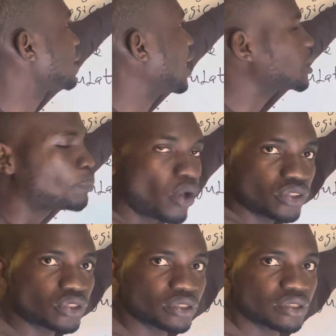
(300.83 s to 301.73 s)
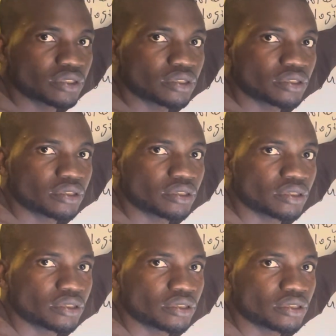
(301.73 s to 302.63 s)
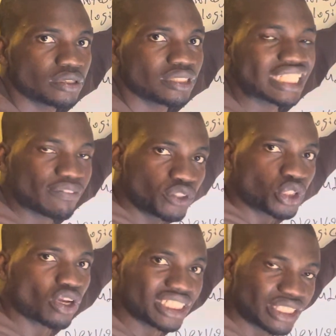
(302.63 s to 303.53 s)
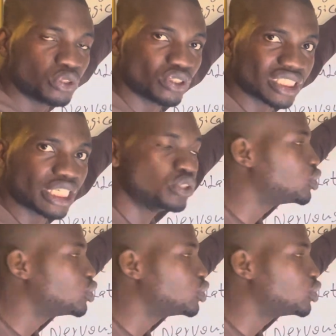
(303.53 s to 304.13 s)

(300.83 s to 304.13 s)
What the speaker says: transport, diffusion, all this. You understand?